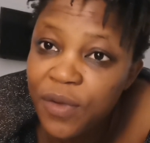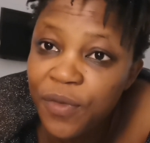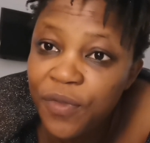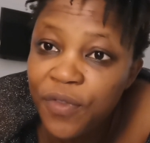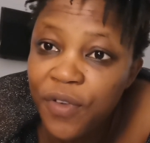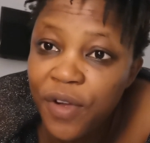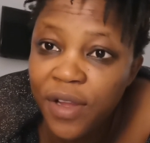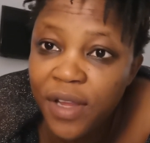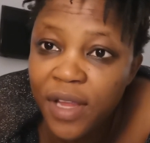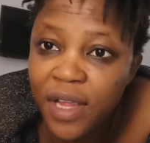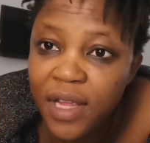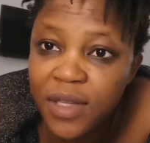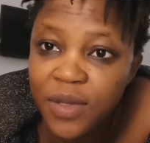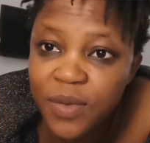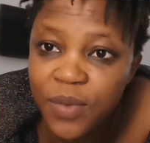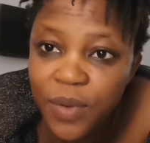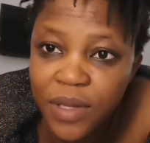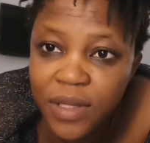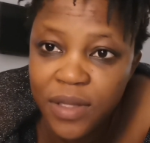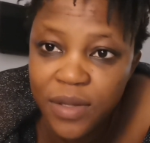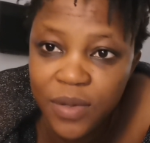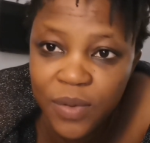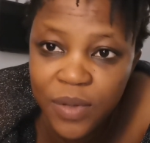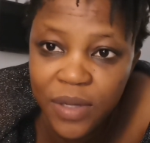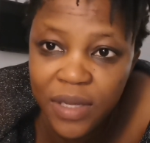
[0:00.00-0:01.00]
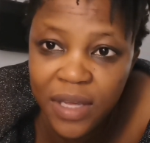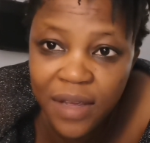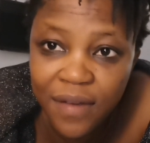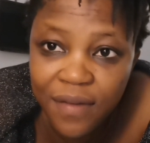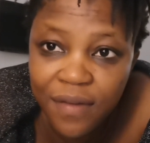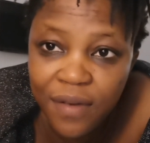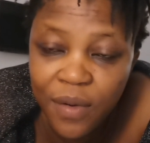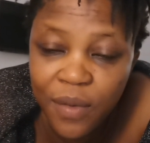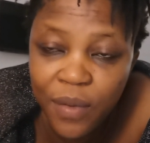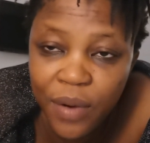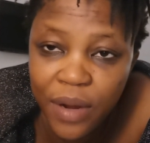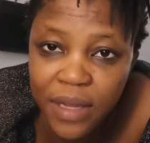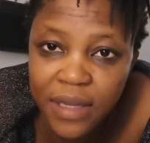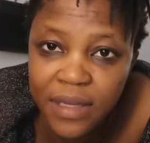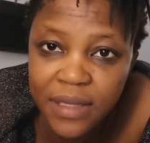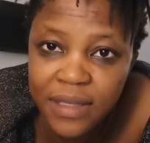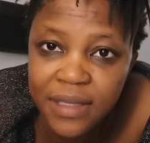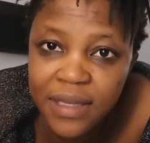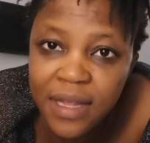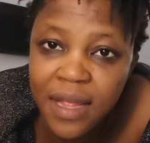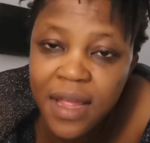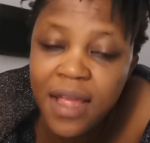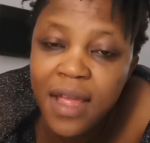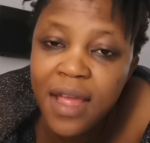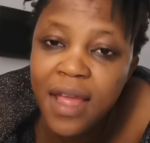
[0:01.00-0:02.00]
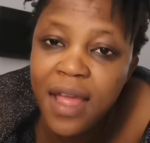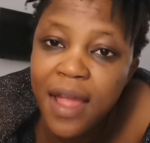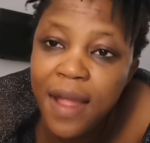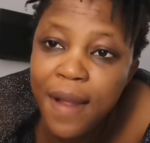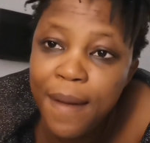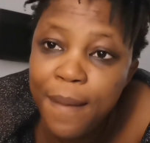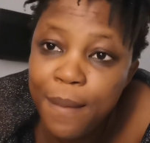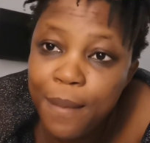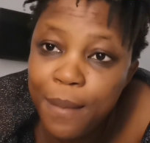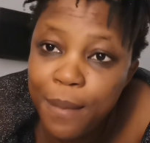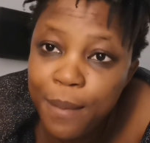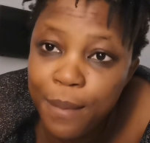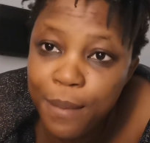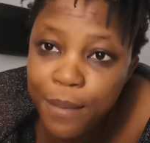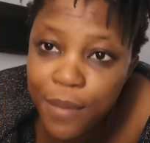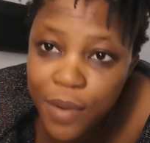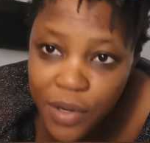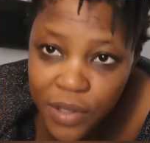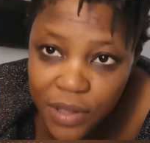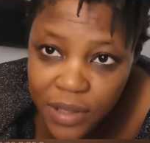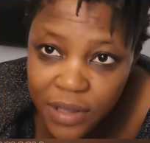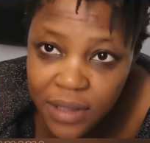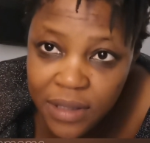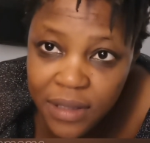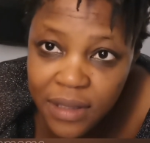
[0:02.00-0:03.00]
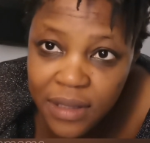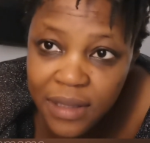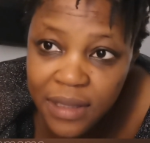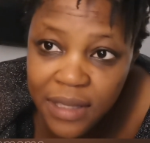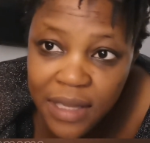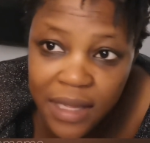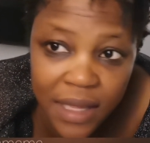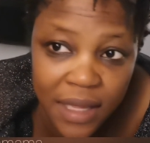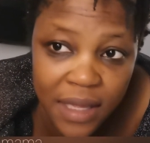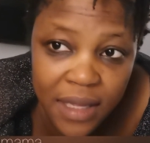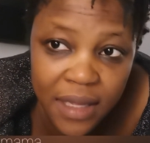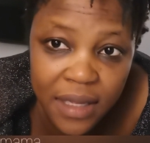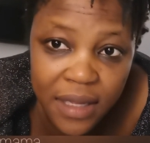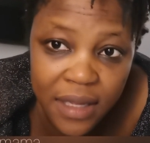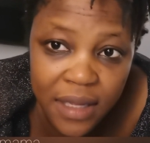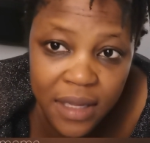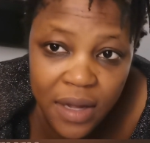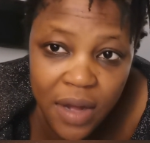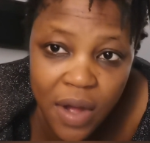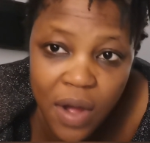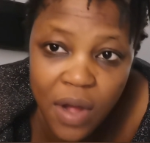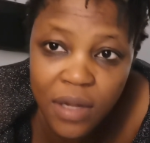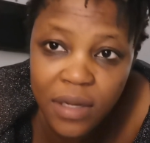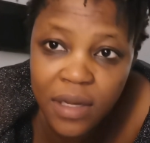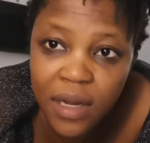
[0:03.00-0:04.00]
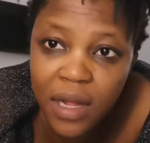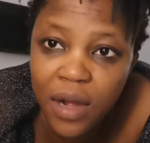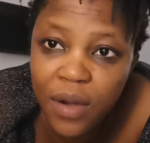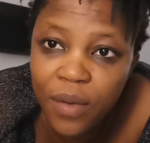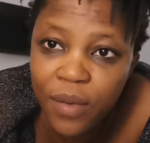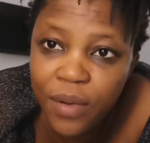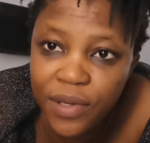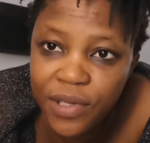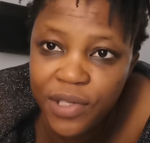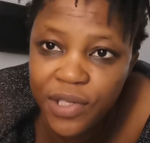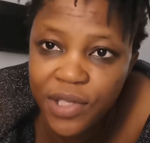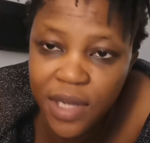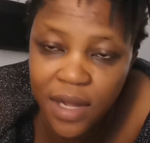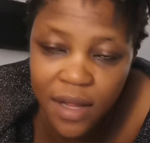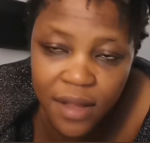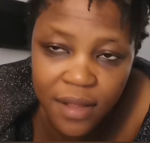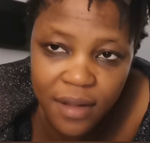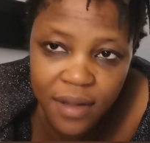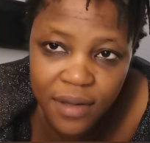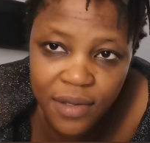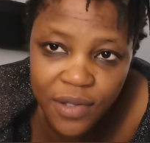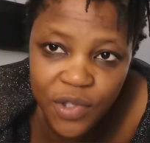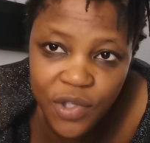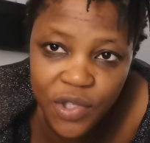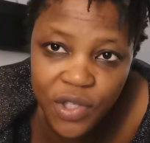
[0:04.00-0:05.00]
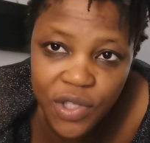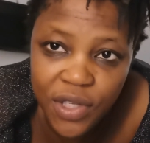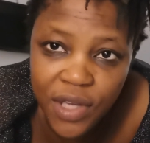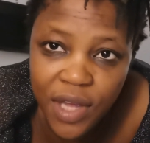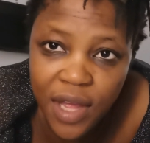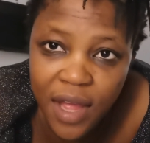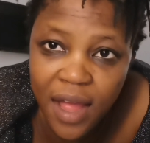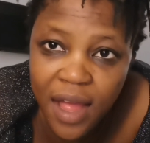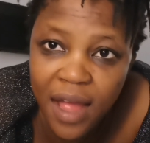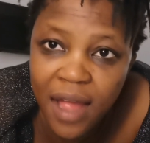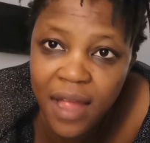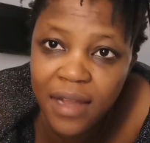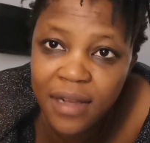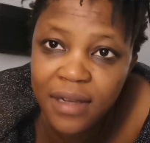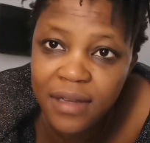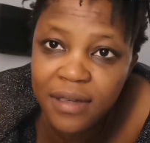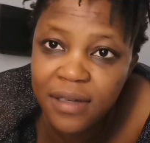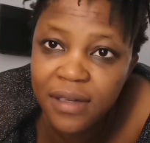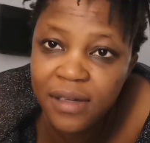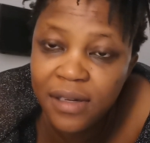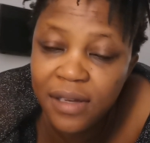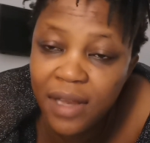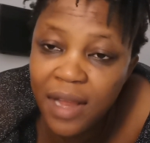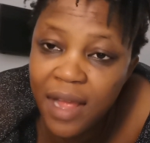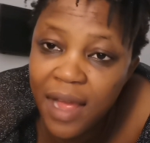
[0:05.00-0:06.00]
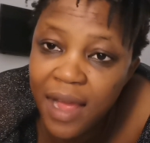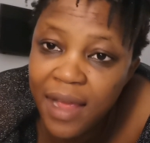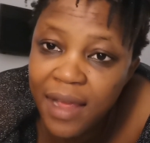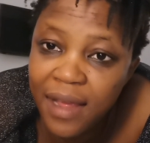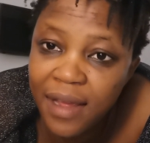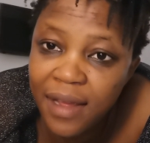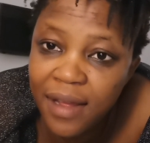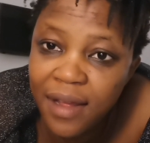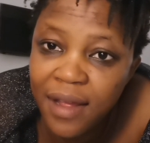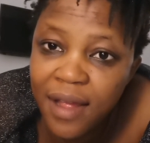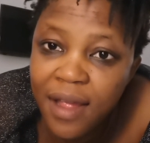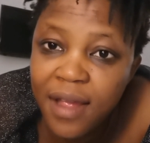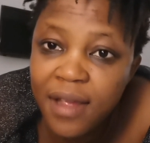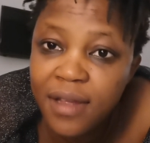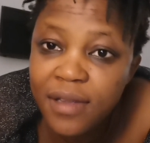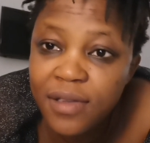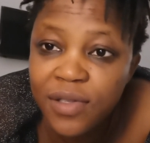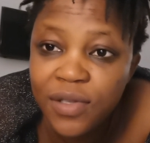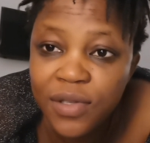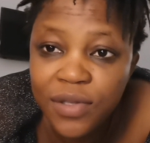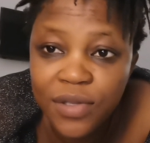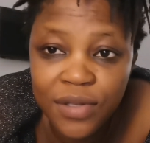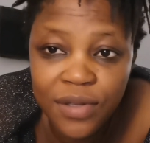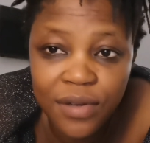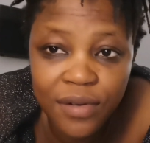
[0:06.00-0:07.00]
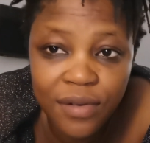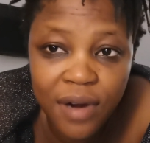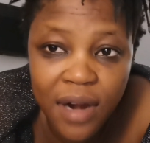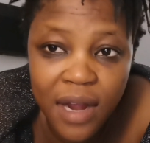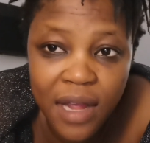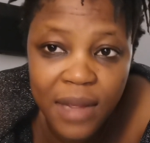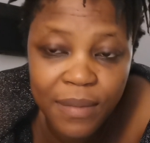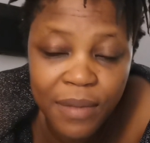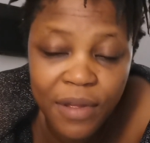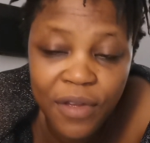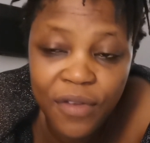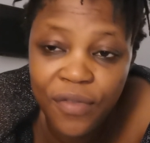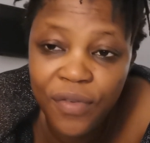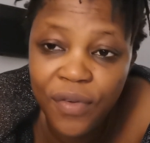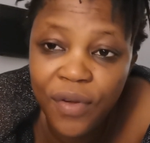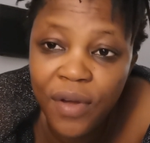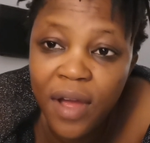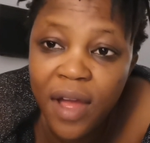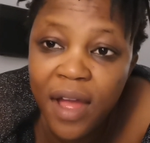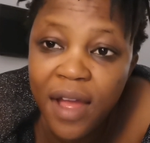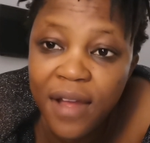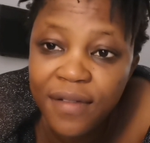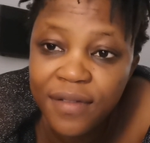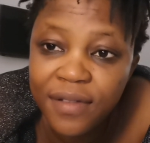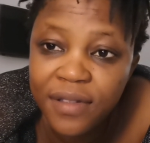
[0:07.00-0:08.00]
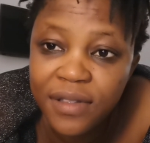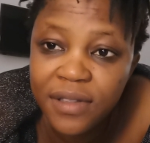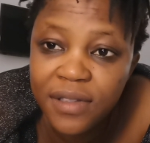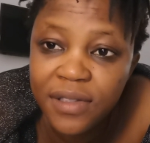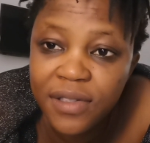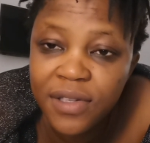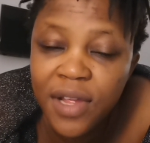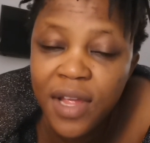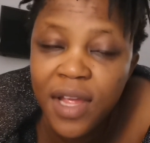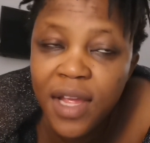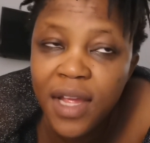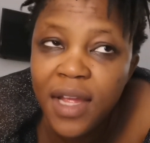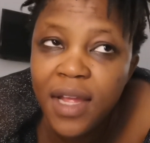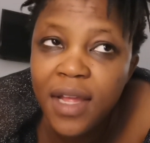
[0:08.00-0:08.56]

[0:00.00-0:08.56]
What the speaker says: Don't forget, we do giveaways monthly on our channel. Share and the like, subscribe if you haven't.